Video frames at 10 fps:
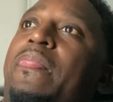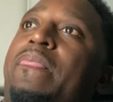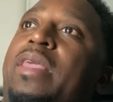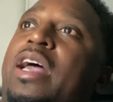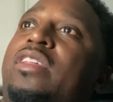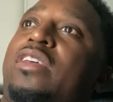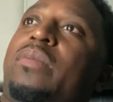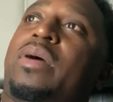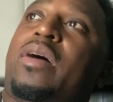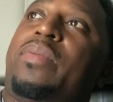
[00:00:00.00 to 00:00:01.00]
that's
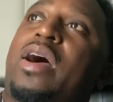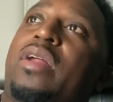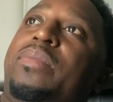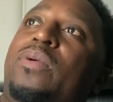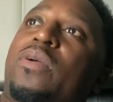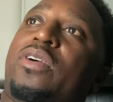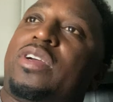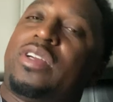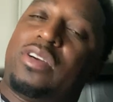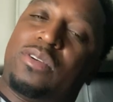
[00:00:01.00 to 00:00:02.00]
something I'll probably be
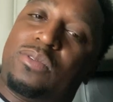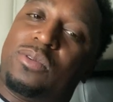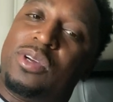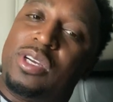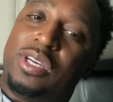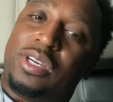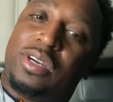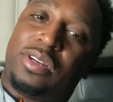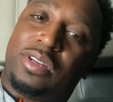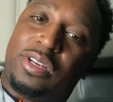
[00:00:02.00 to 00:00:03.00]
working on
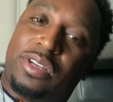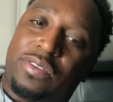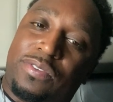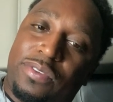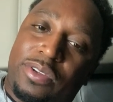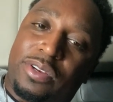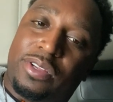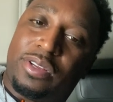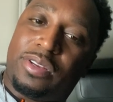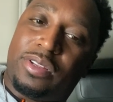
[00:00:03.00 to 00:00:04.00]
in
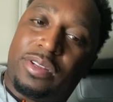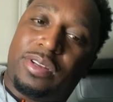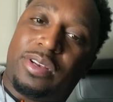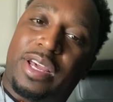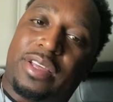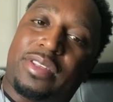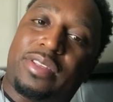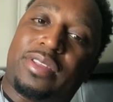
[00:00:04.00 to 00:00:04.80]
the next